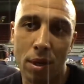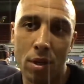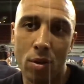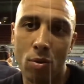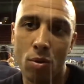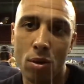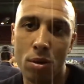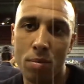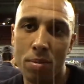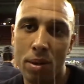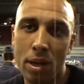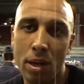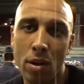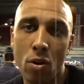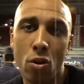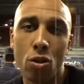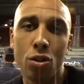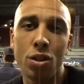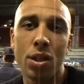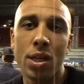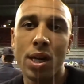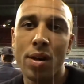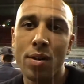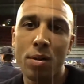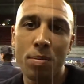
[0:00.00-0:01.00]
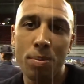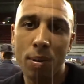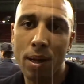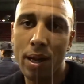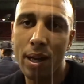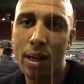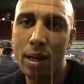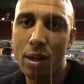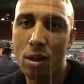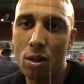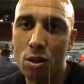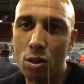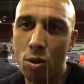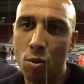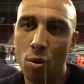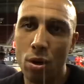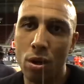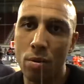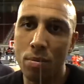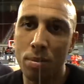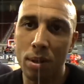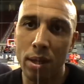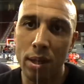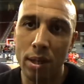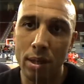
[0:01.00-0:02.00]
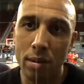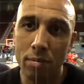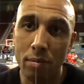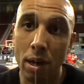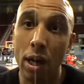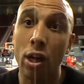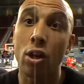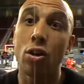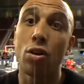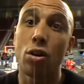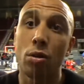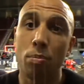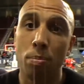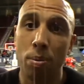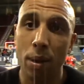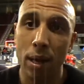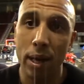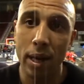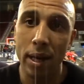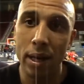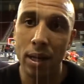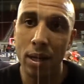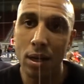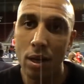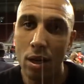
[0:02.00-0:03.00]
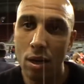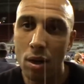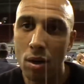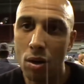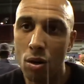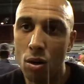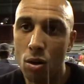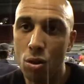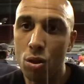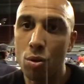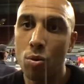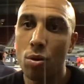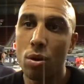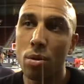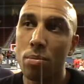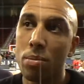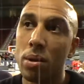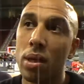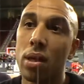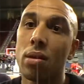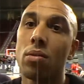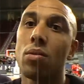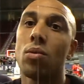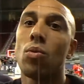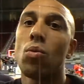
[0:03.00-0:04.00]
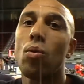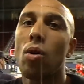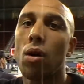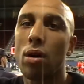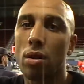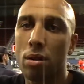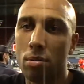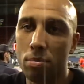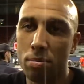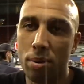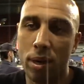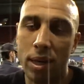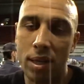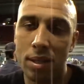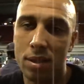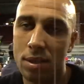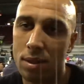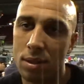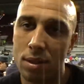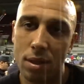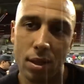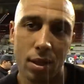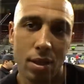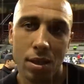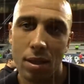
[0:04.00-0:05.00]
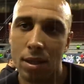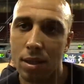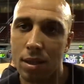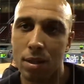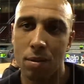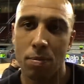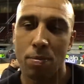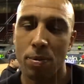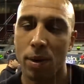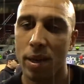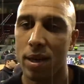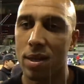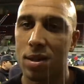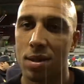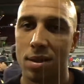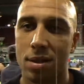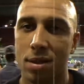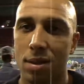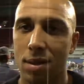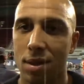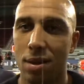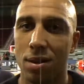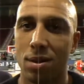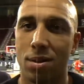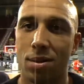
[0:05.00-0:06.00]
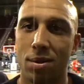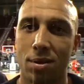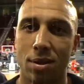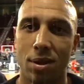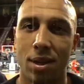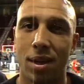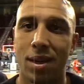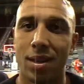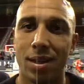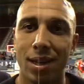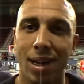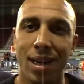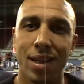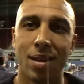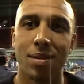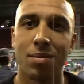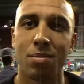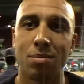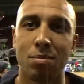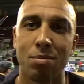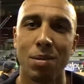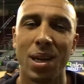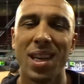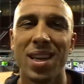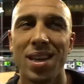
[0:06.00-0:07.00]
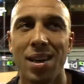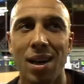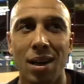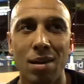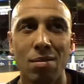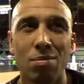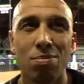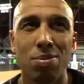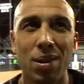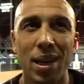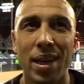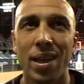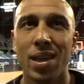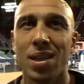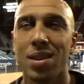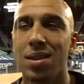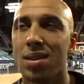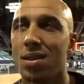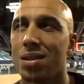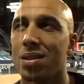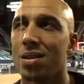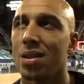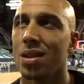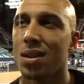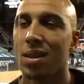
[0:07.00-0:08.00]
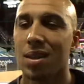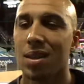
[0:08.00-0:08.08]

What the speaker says: You want to be an ordinary player, or you want to be a good player, or you want to be one of the best. It depends, you know. And many young players